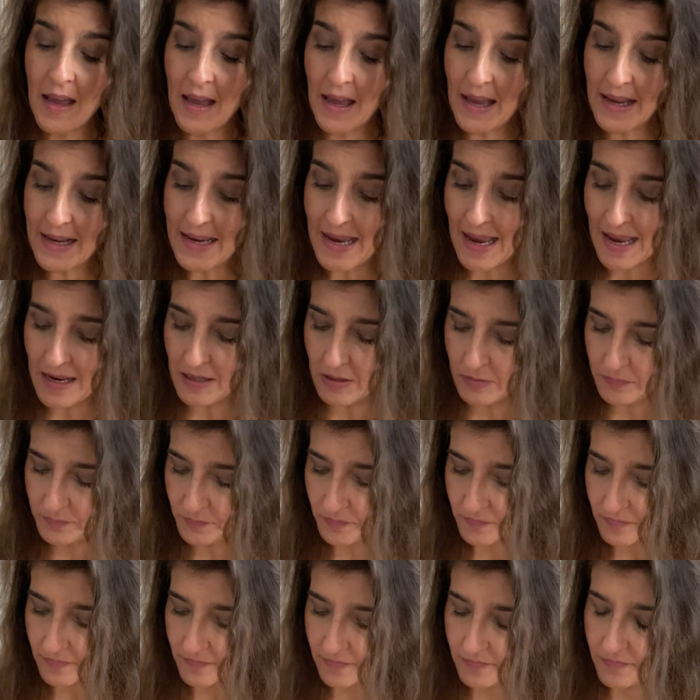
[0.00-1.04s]
Again,
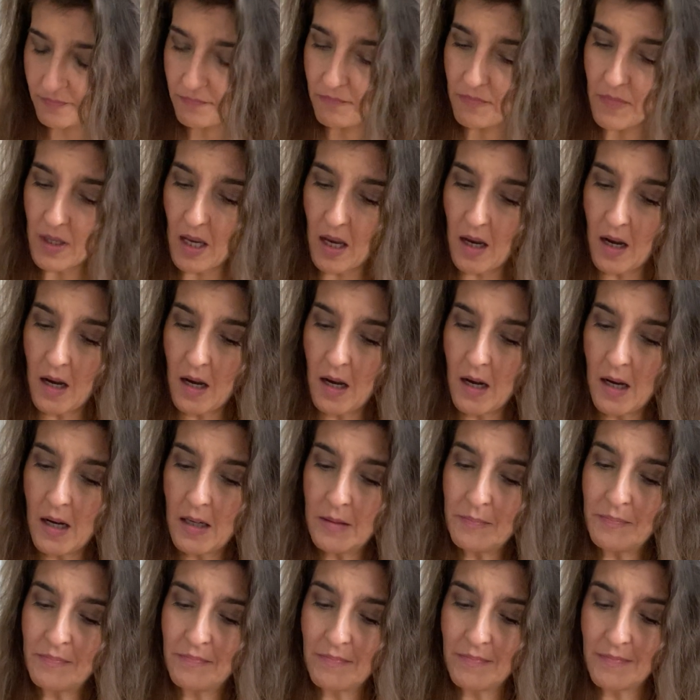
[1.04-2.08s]

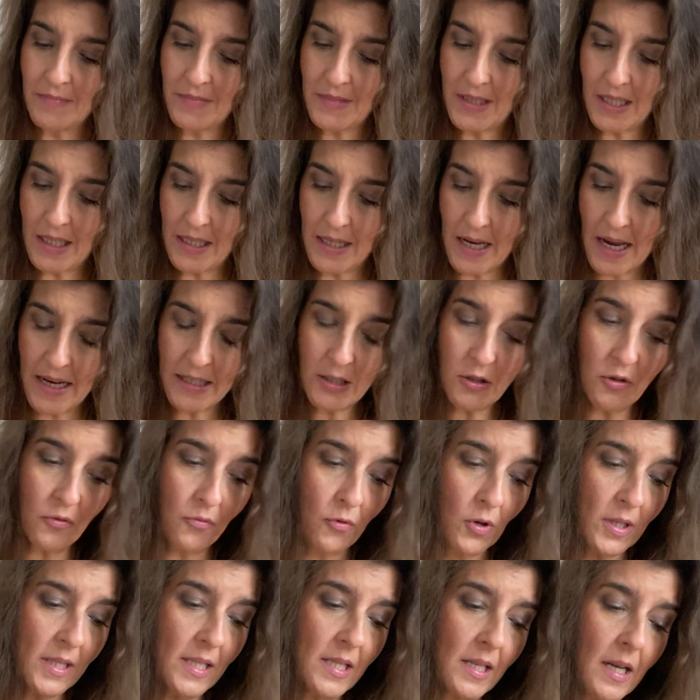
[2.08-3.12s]
the Knight of
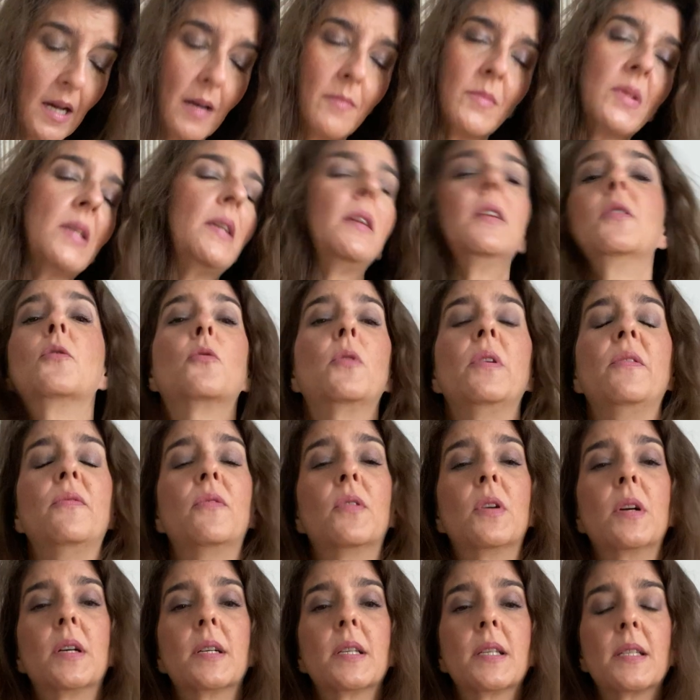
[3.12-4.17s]
Wands comes here
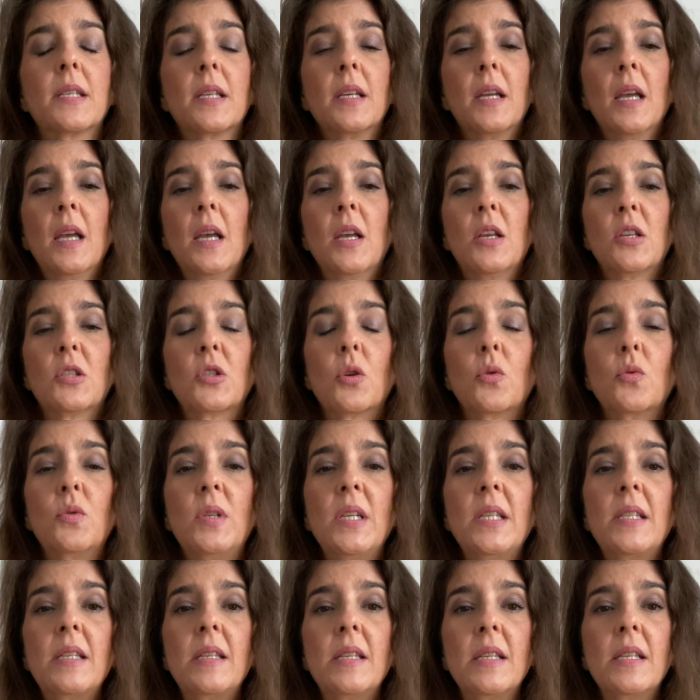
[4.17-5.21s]
reverse. So
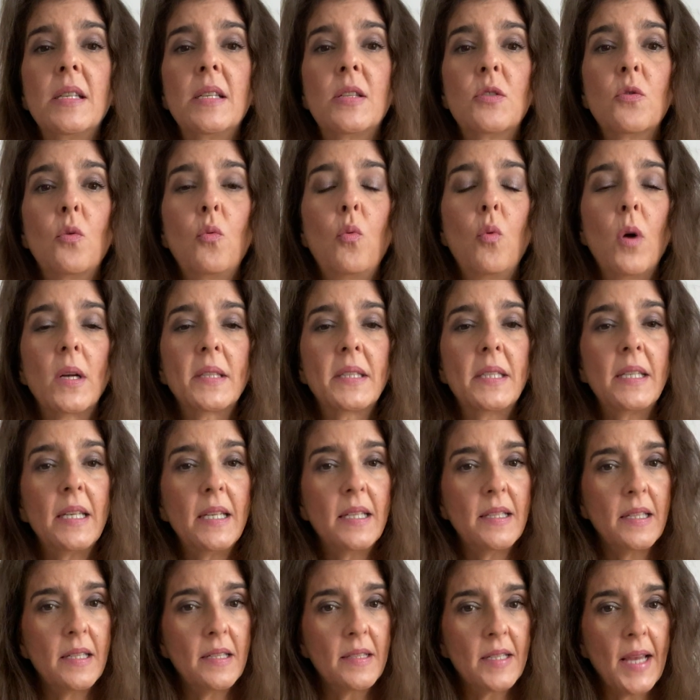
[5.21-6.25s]
this is what
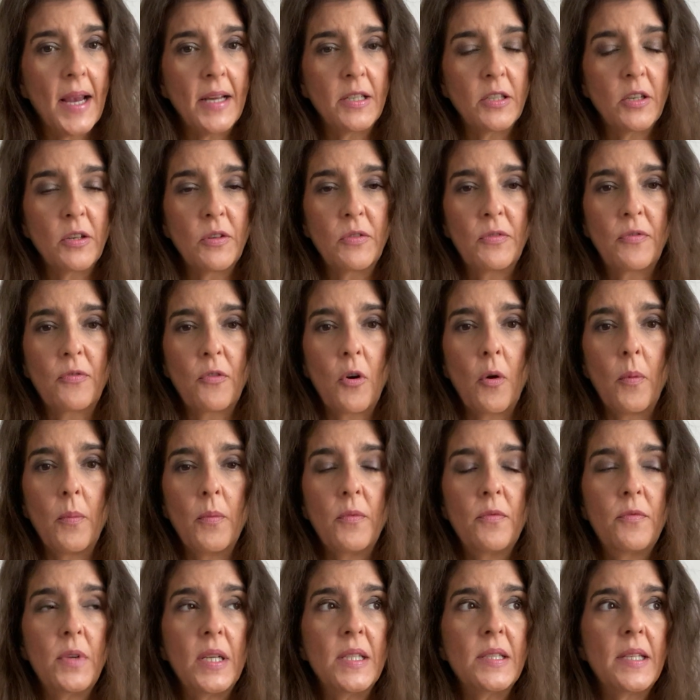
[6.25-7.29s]
is intended
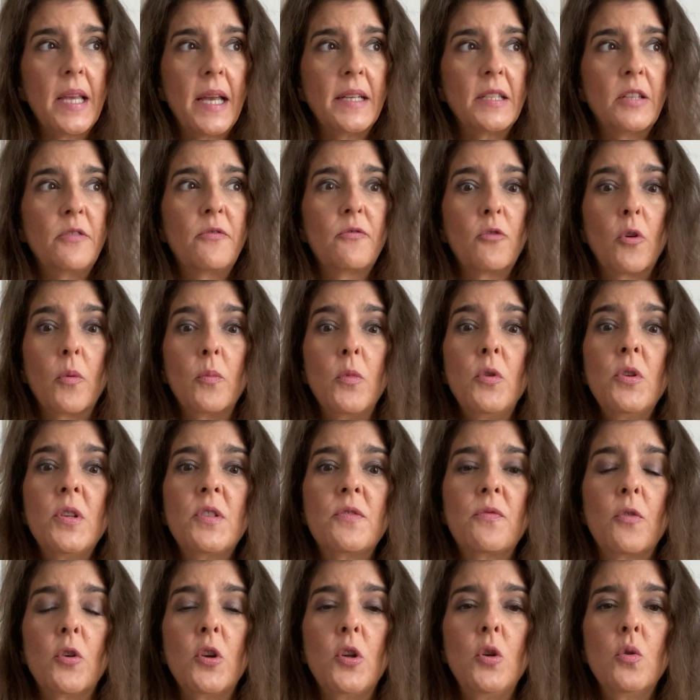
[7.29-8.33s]
from you, is
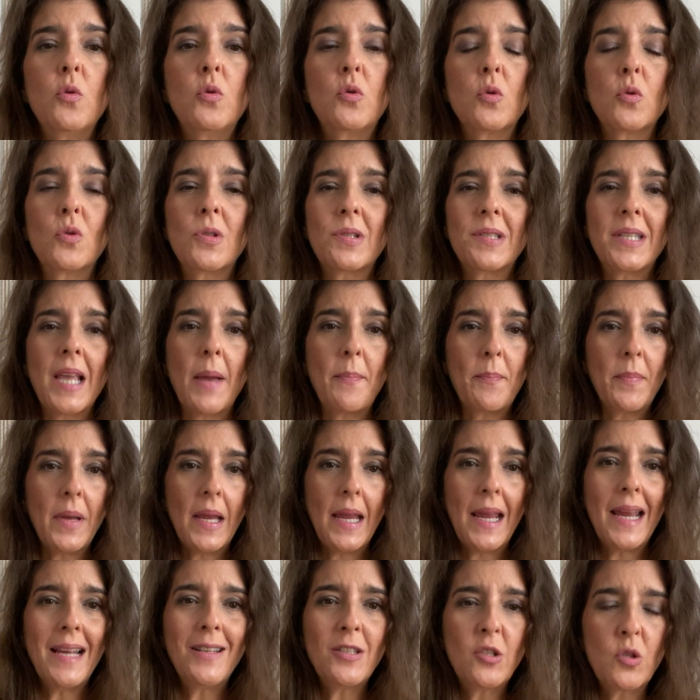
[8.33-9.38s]
for you to step
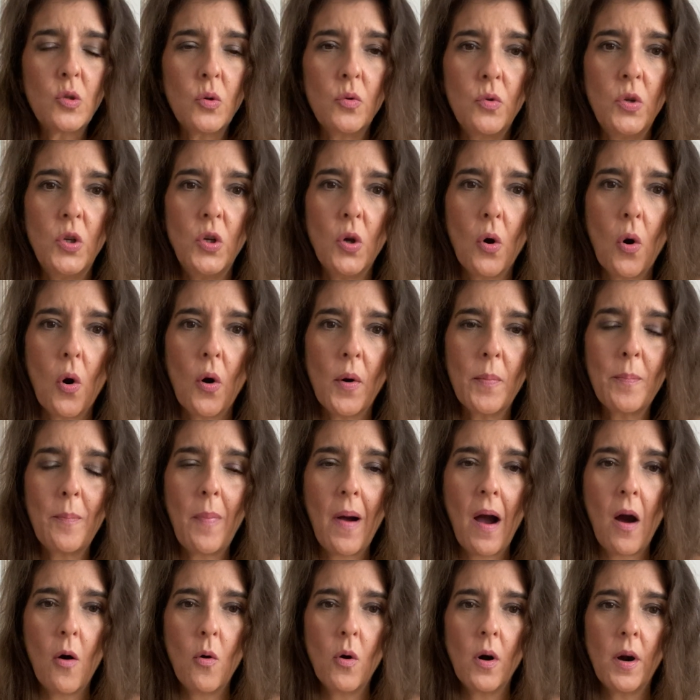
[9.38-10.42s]
into your
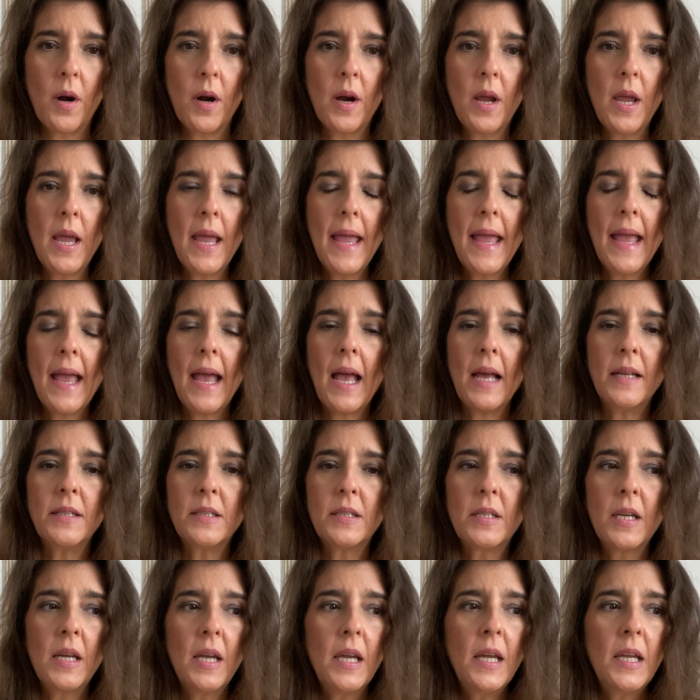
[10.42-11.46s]
power.
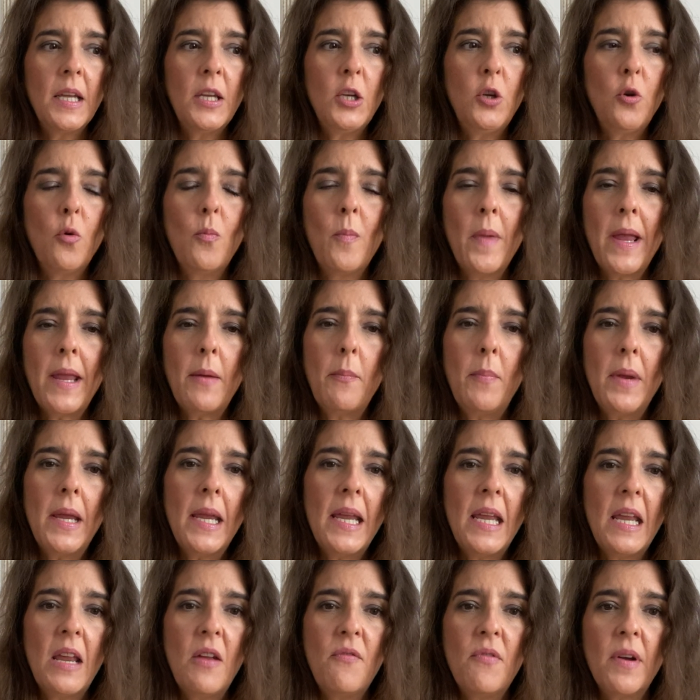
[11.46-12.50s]
And you may
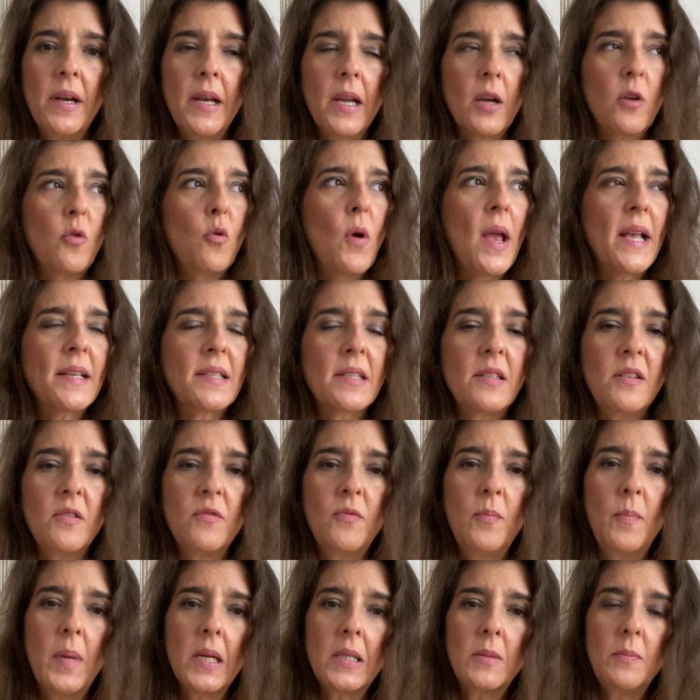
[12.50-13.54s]
be even aggressive,
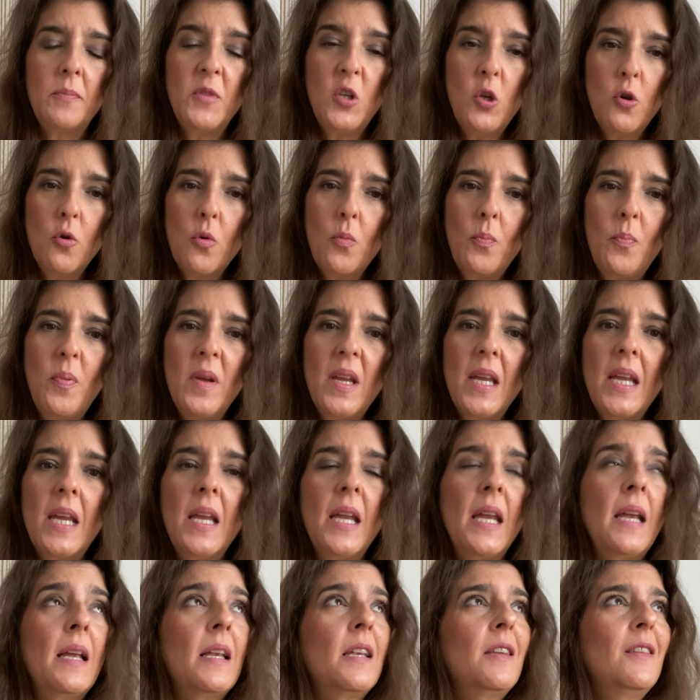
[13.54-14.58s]
but you
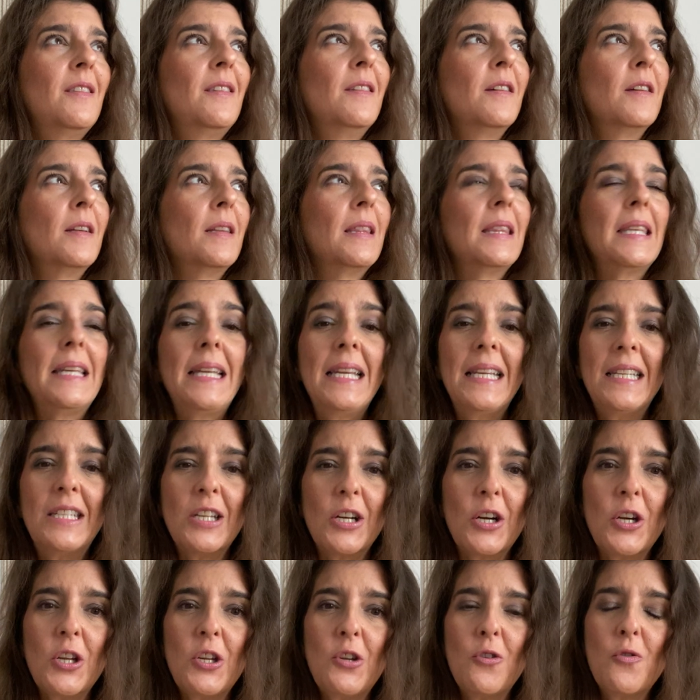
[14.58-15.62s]
being the
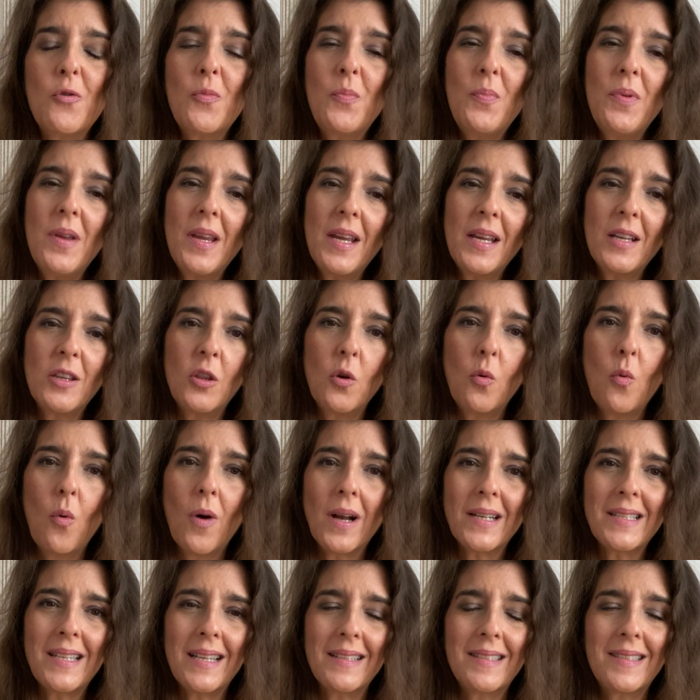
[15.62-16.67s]
leader, you being the
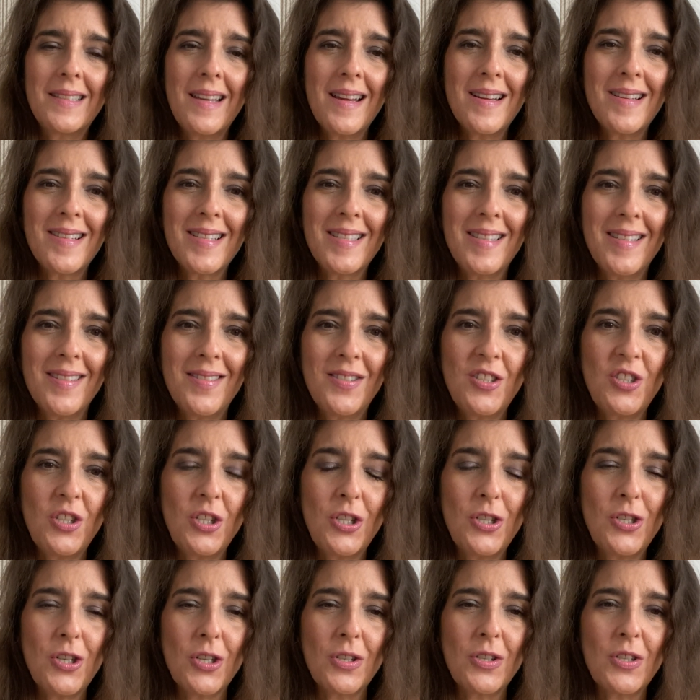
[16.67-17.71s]
one that takes
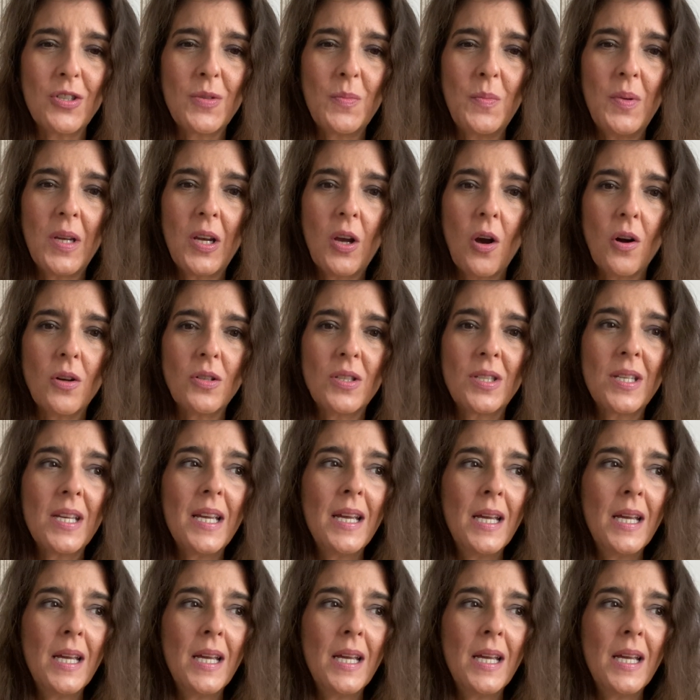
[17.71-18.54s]
decisions, because